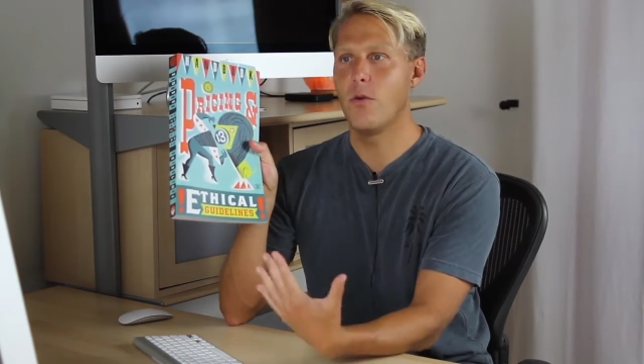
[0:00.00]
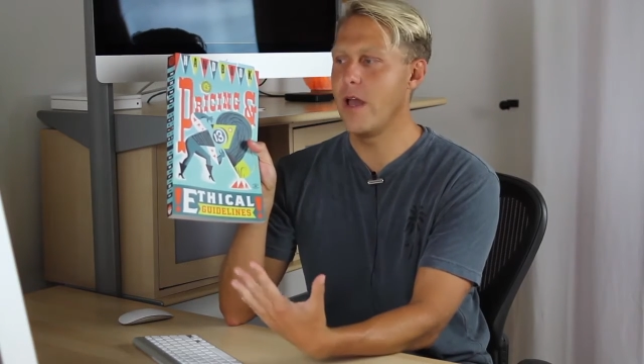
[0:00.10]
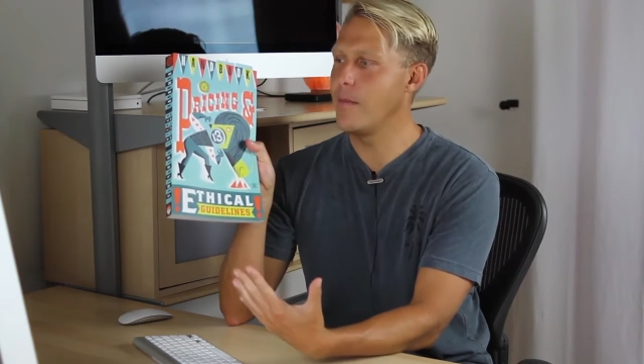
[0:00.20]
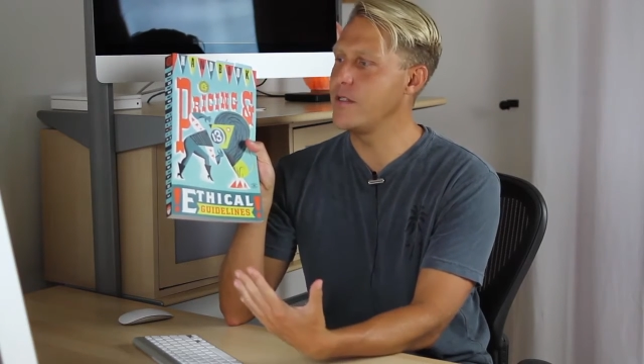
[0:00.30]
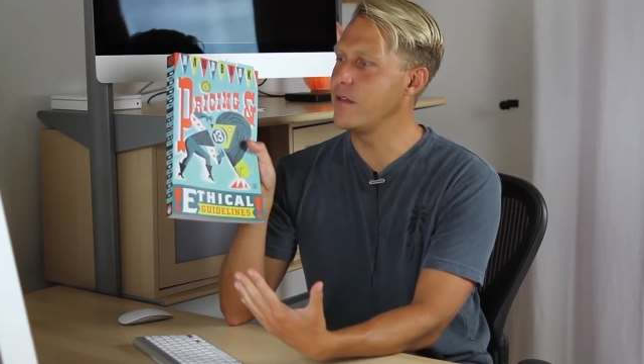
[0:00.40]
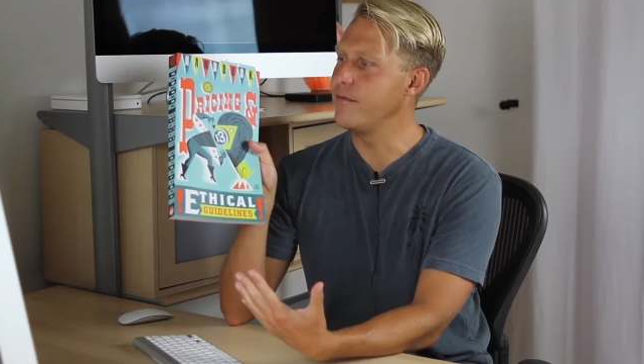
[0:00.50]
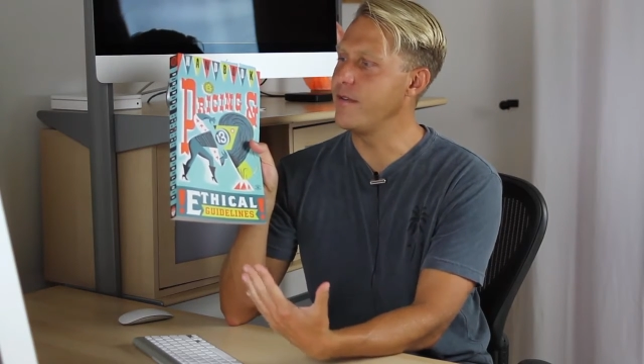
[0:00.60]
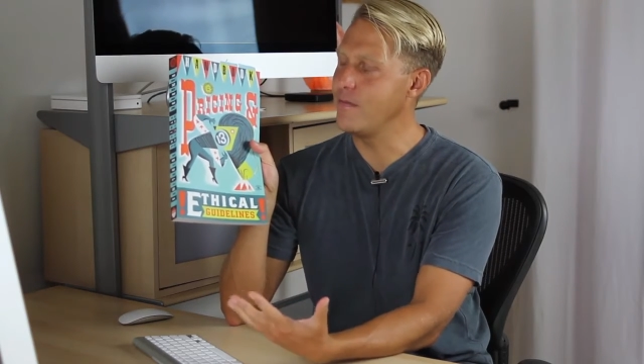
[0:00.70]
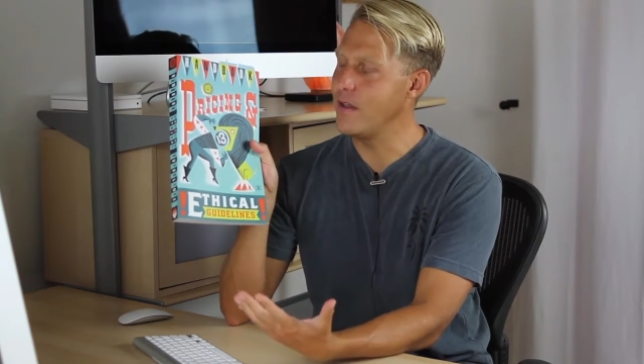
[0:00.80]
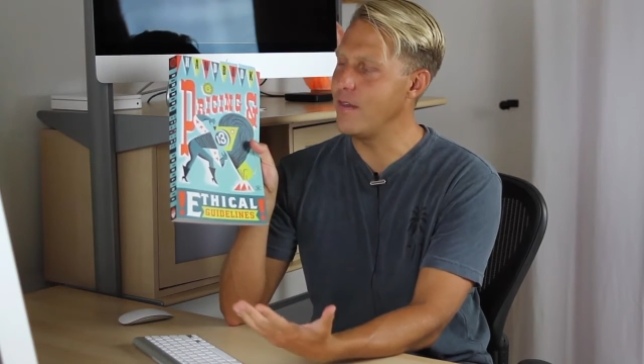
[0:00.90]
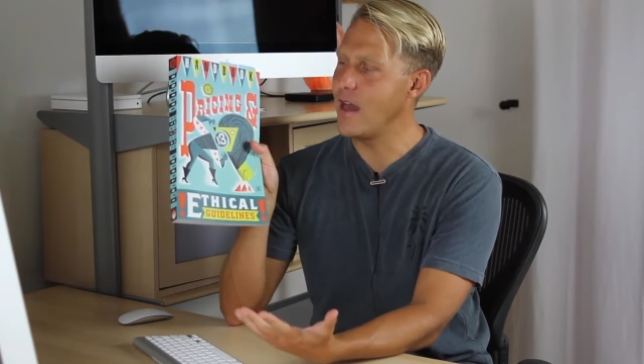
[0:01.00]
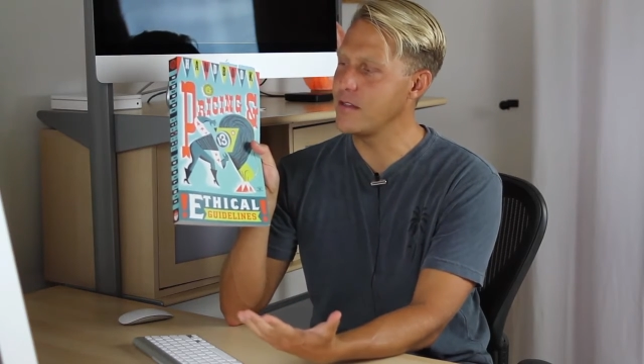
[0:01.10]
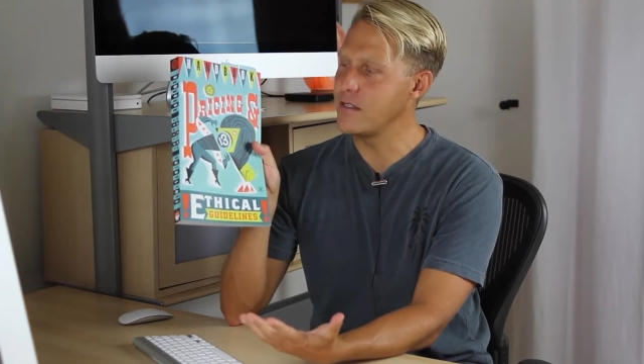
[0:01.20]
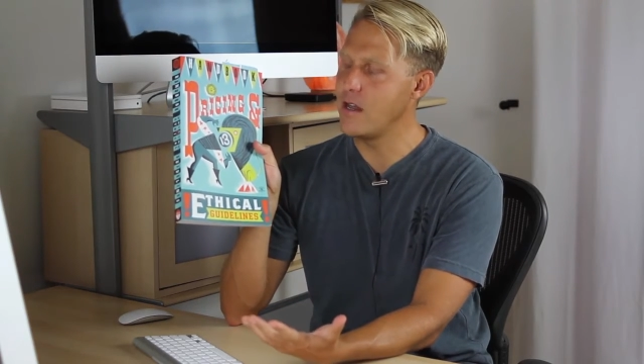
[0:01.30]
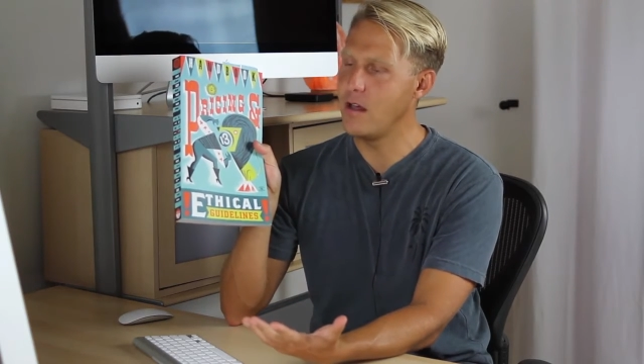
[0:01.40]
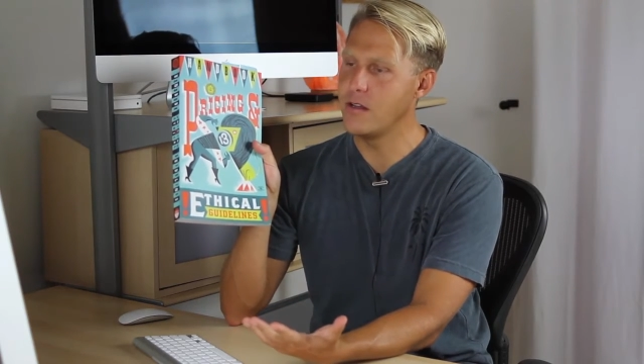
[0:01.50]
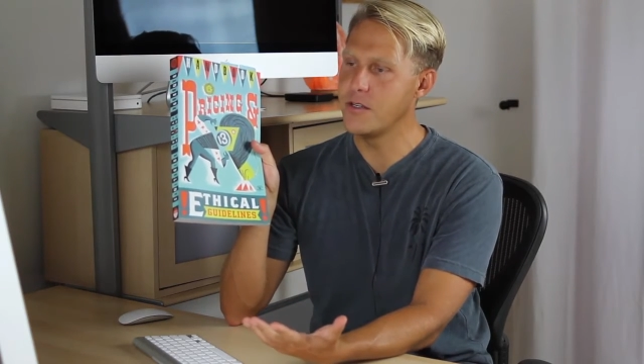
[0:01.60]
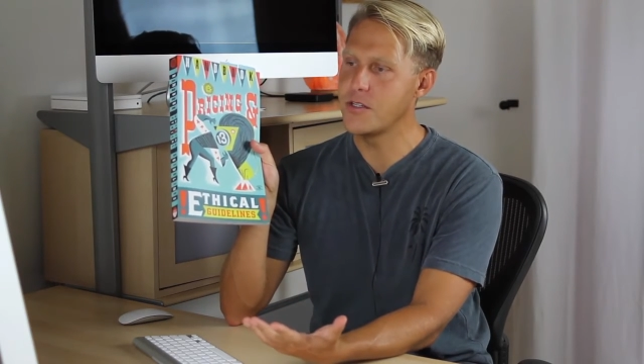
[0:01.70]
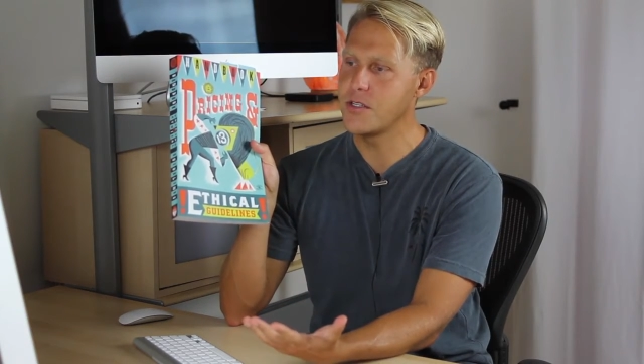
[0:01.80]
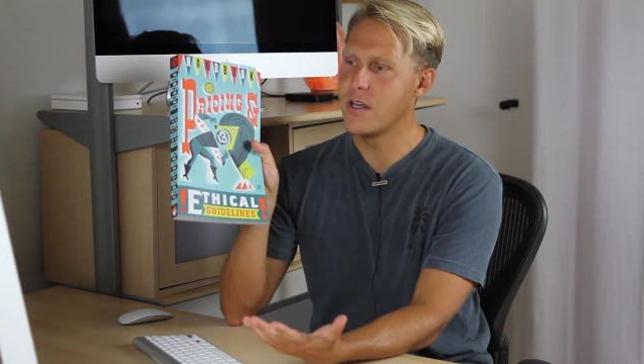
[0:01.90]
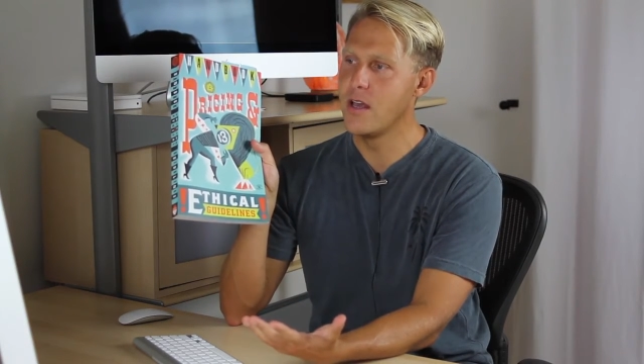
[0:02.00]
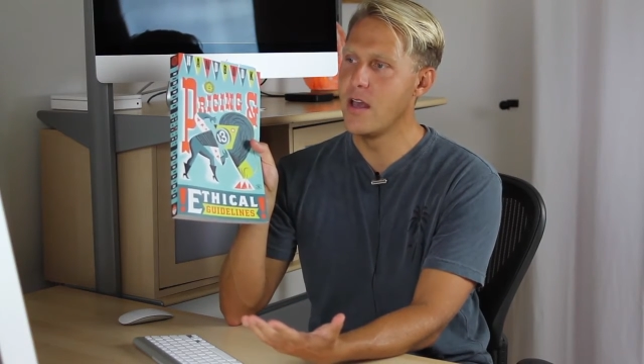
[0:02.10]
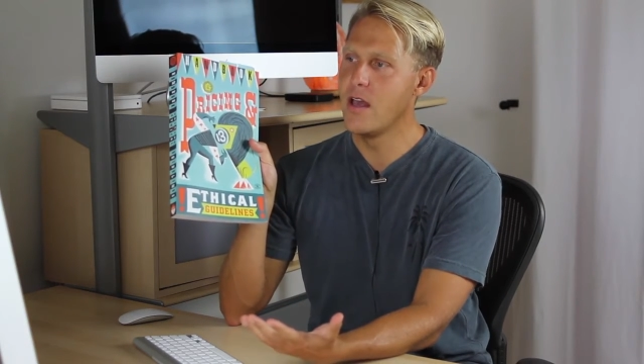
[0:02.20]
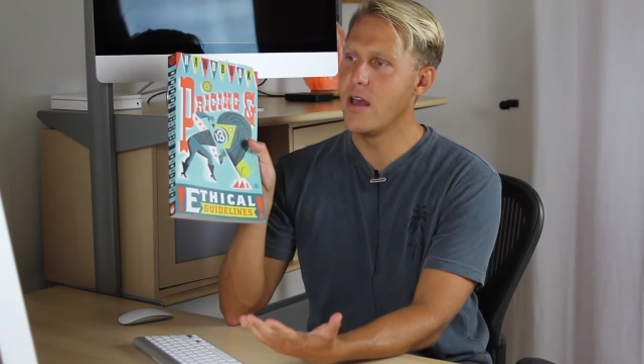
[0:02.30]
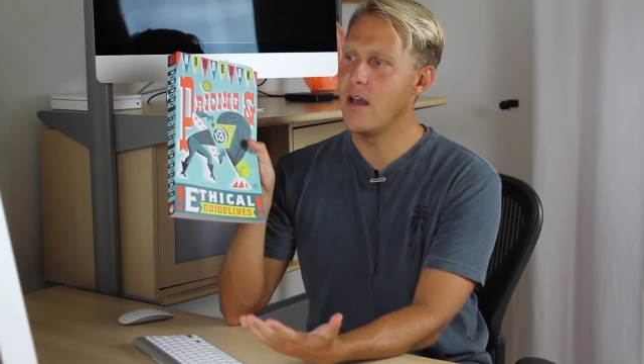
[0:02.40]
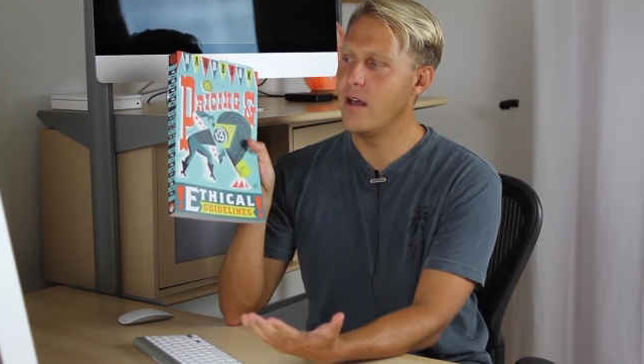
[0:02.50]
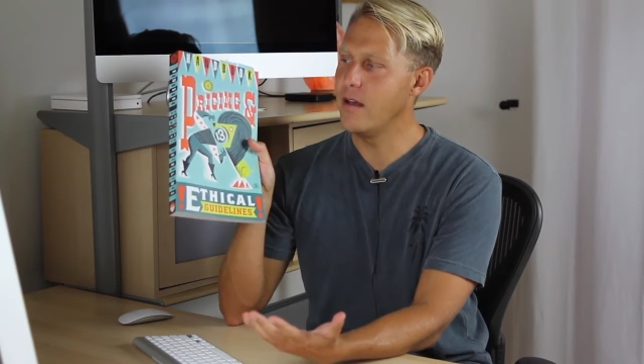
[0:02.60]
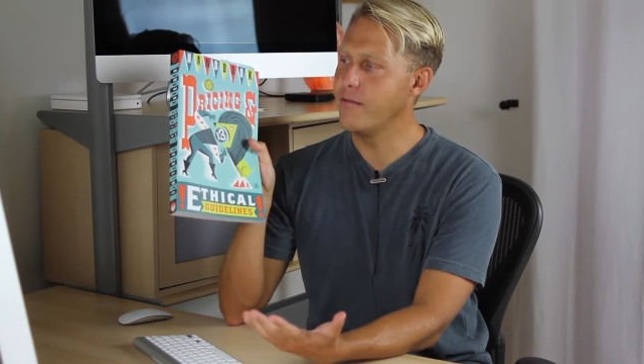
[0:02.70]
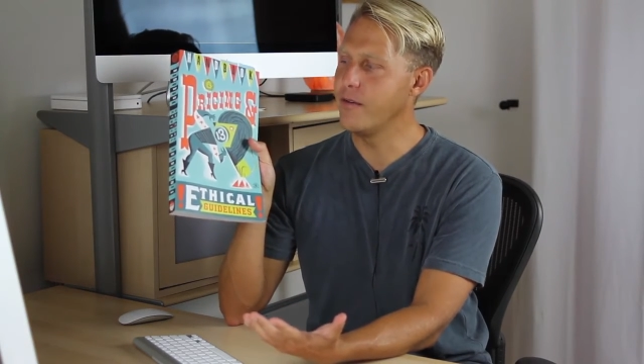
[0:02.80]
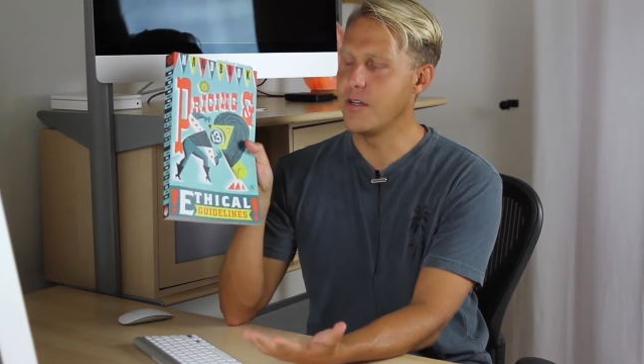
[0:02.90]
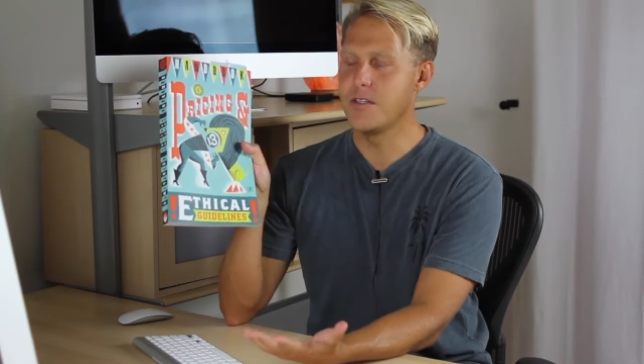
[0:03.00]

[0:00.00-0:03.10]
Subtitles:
way up to $50,000 for